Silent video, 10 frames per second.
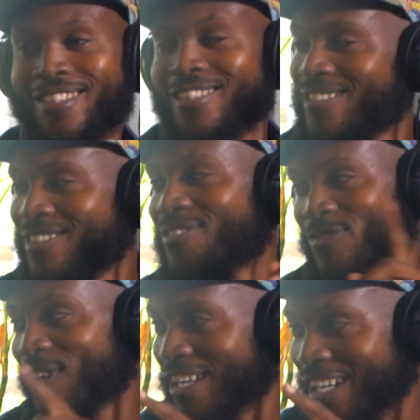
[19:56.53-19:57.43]
You
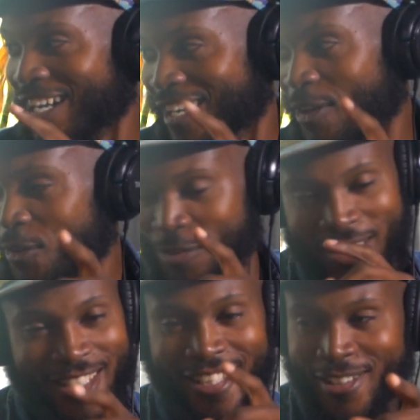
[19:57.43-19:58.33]
fucking got COVID.
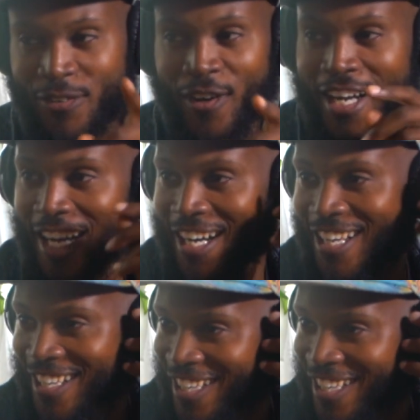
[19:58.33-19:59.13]
Get the fuck out of here.